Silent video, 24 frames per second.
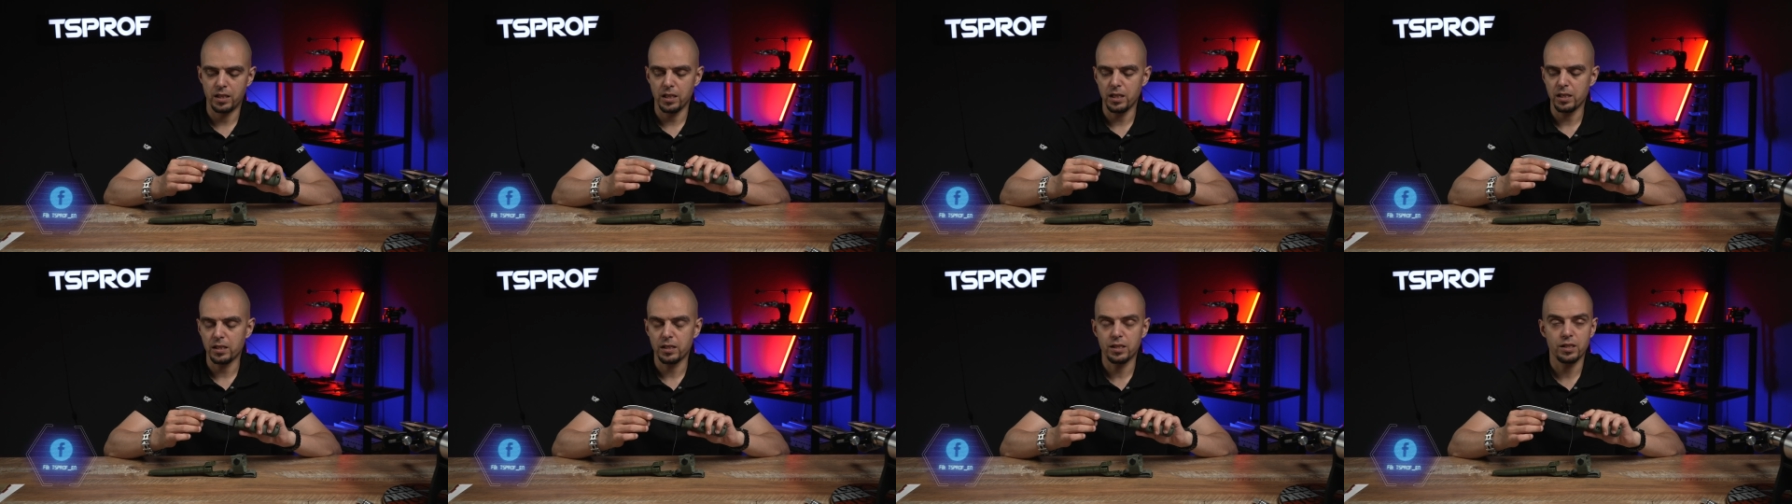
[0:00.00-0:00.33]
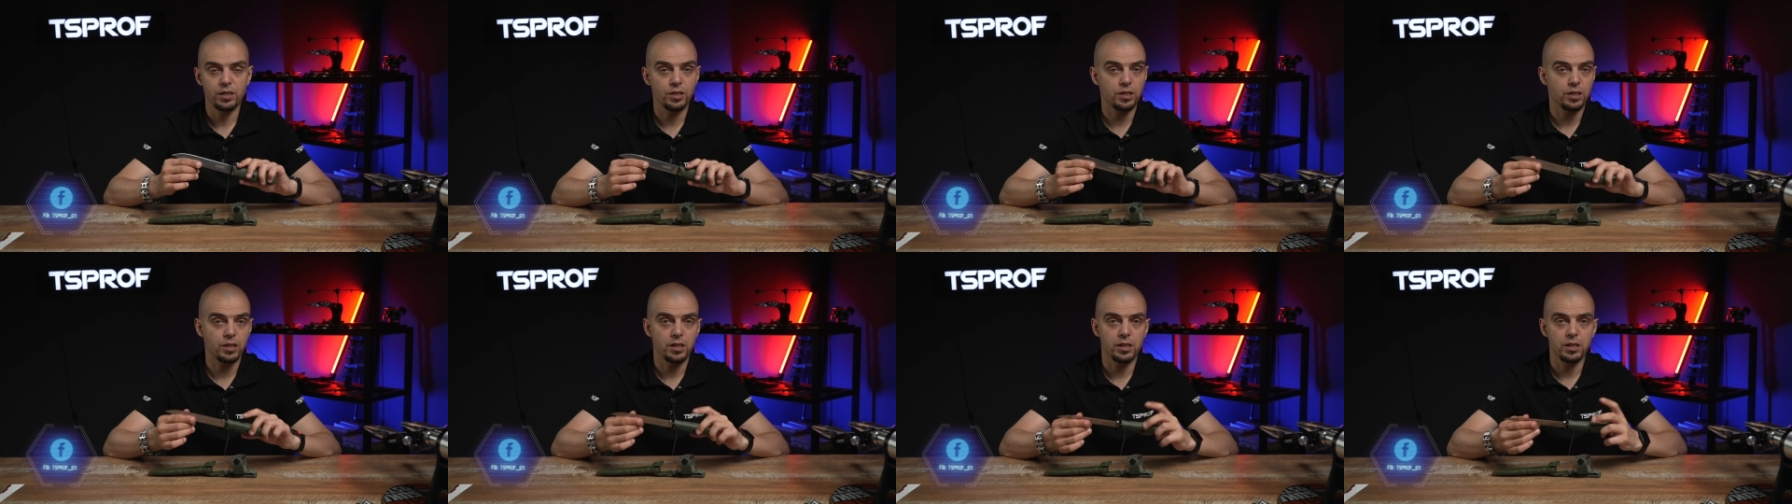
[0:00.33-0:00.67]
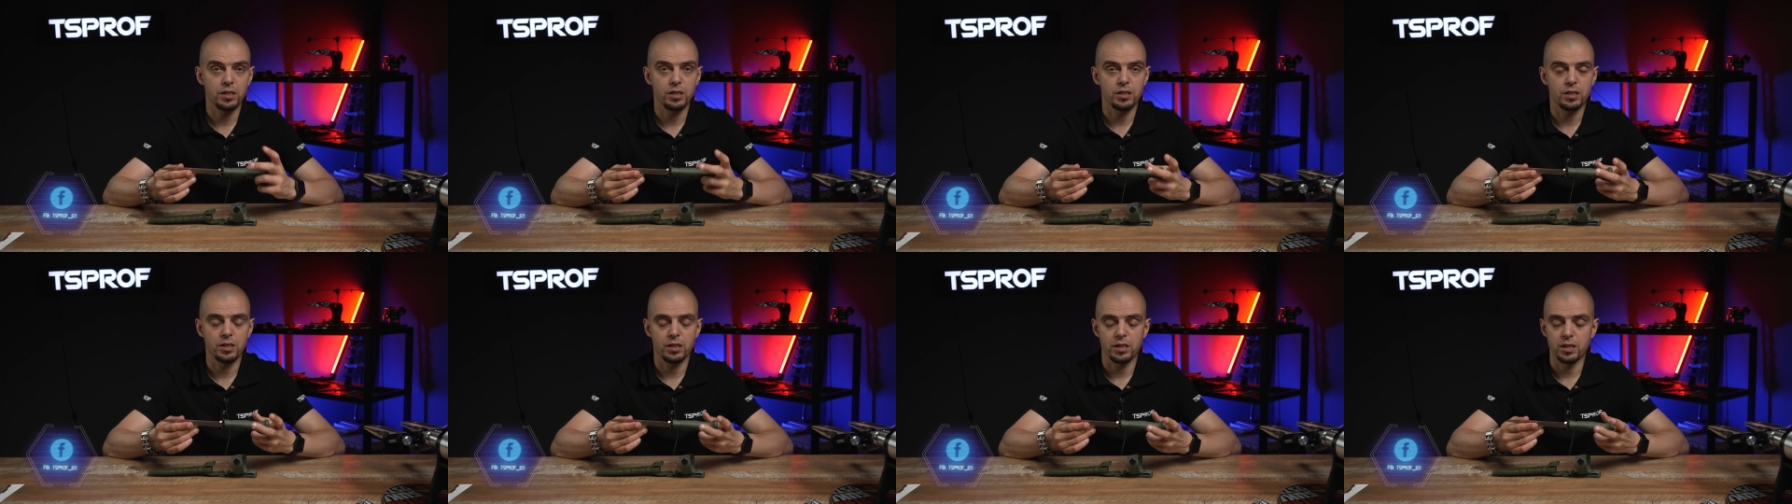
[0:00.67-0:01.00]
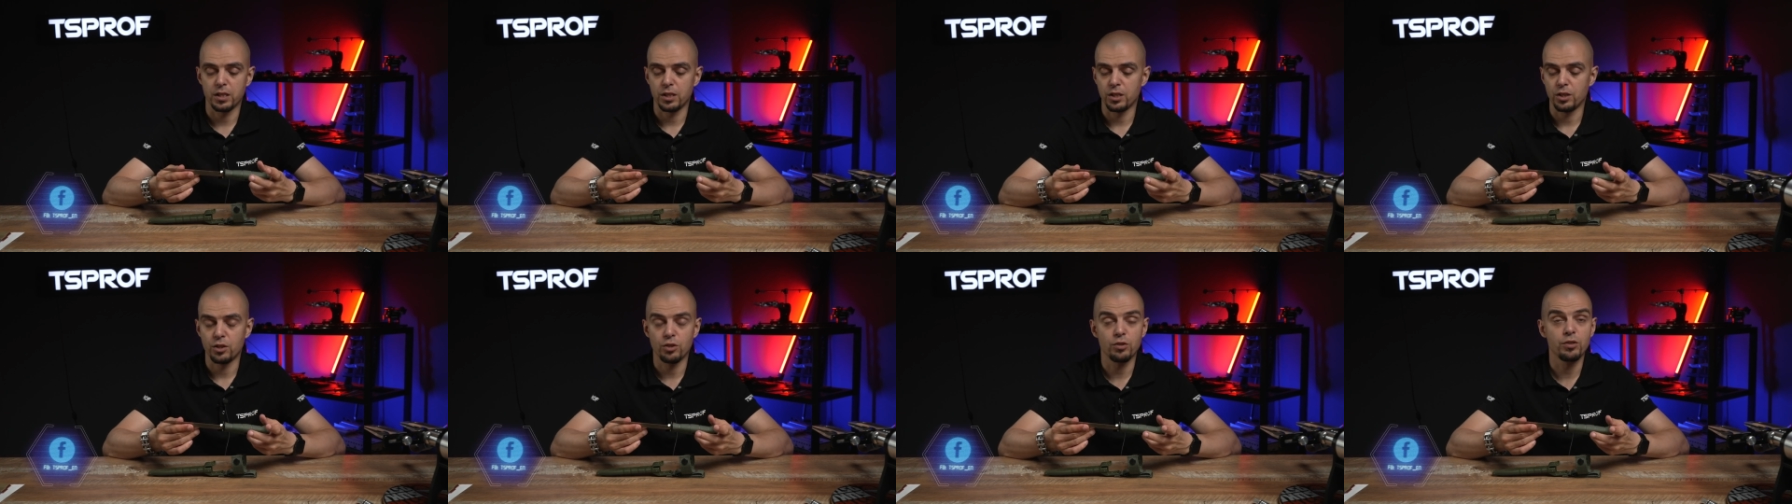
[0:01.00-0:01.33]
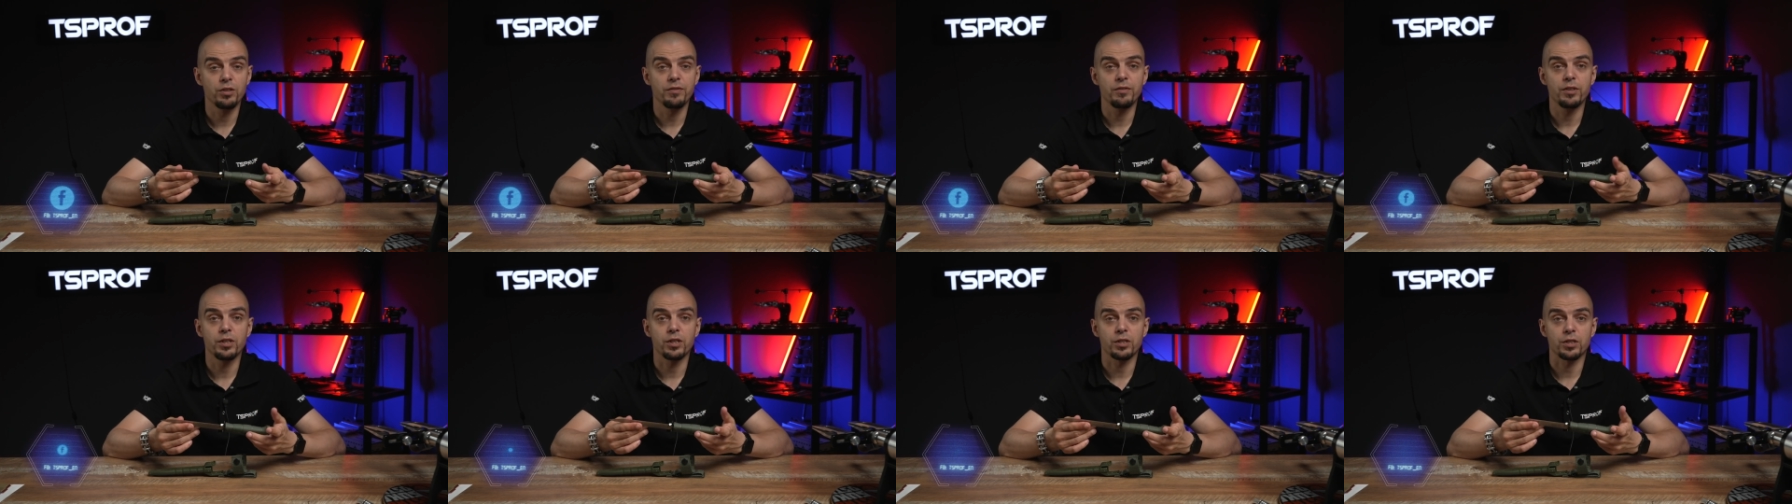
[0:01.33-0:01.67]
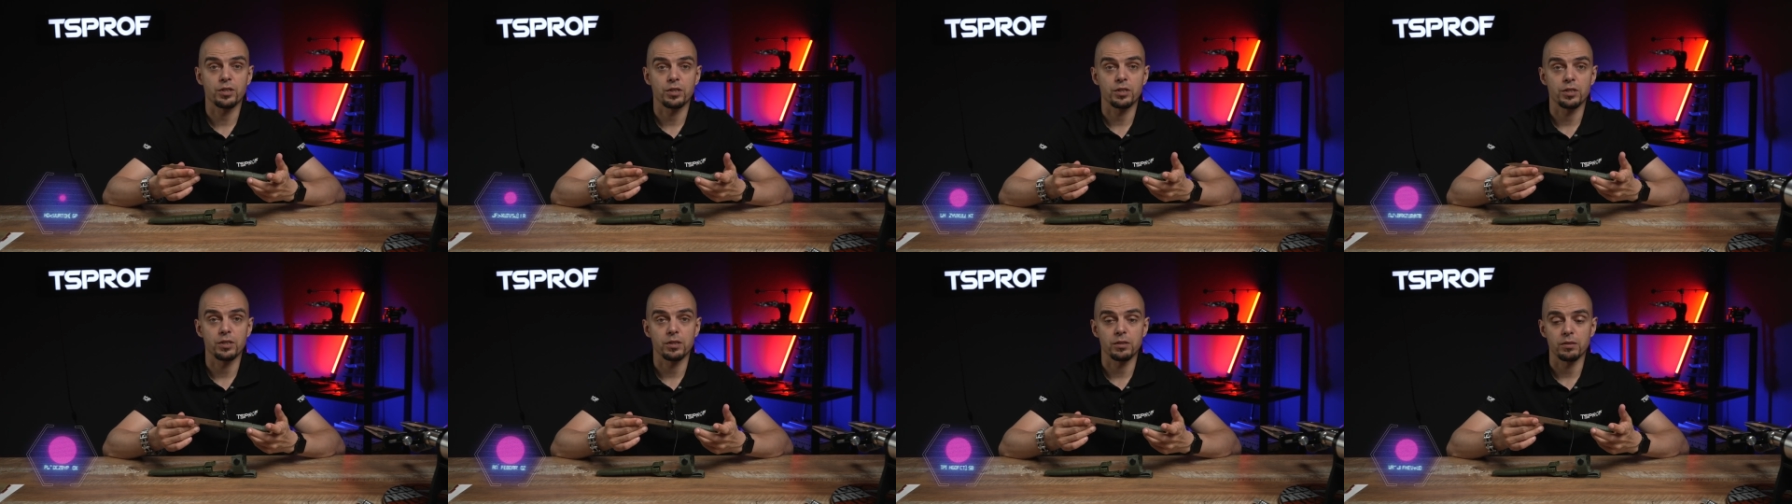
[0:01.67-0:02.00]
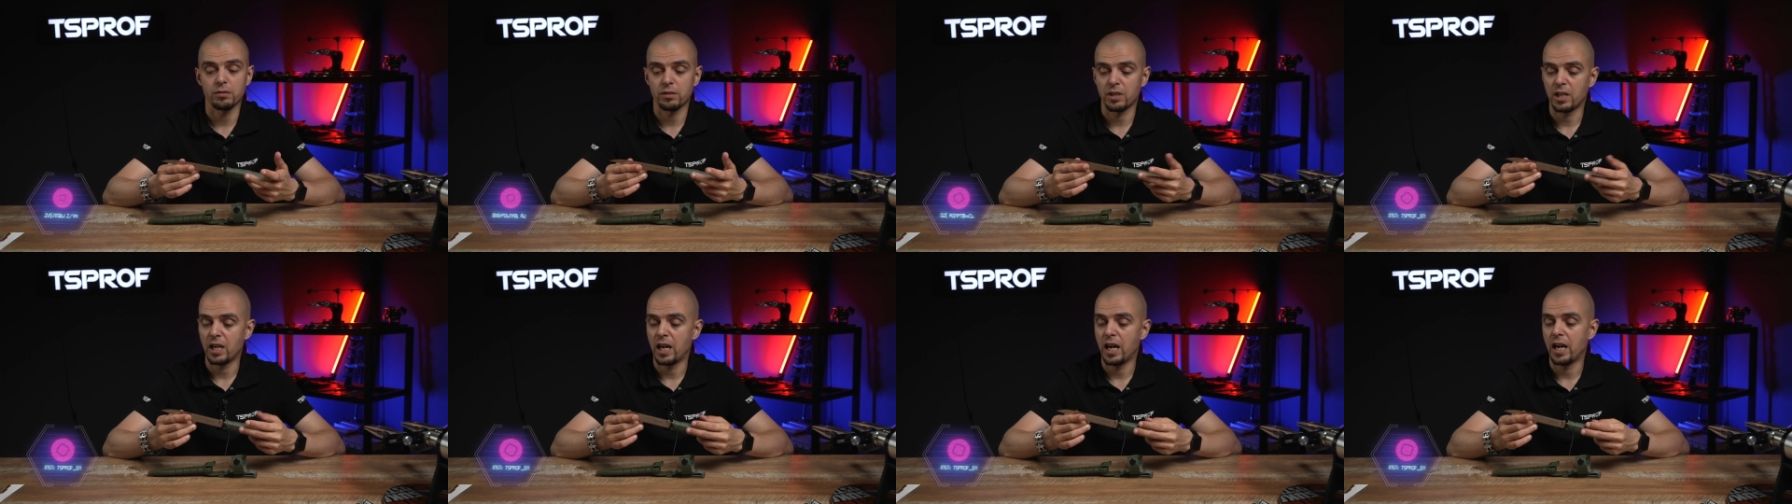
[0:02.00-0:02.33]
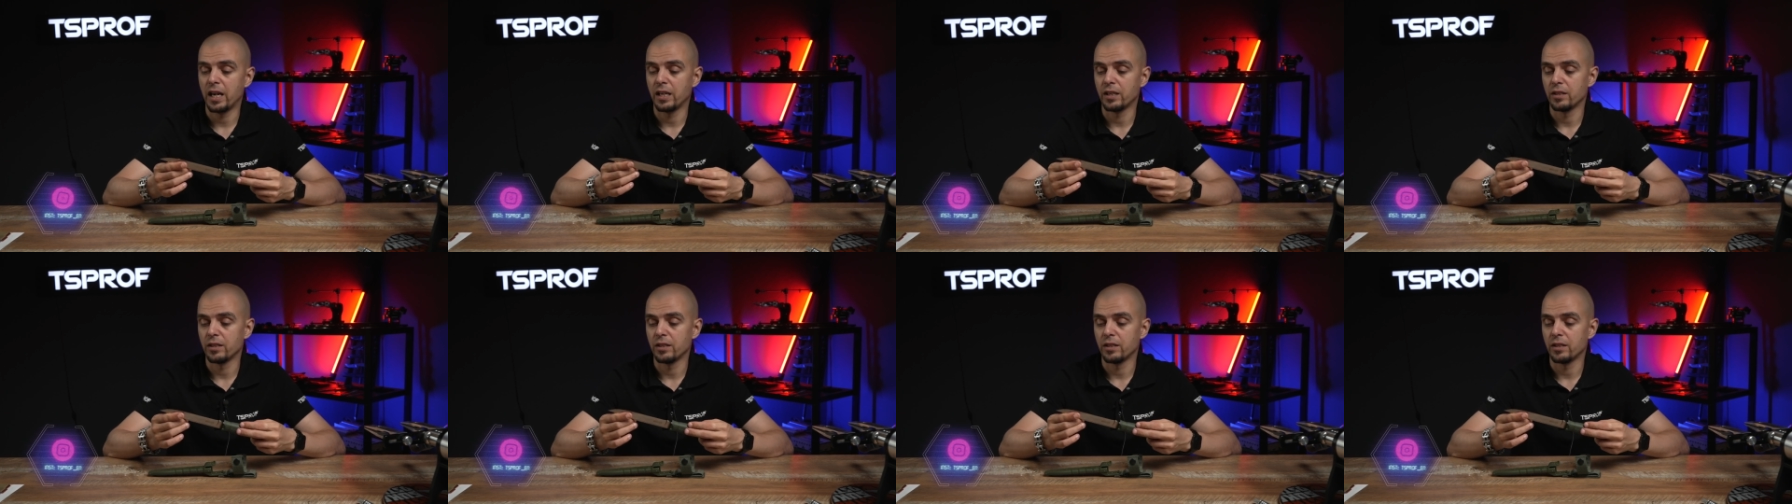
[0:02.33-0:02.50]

This is a universal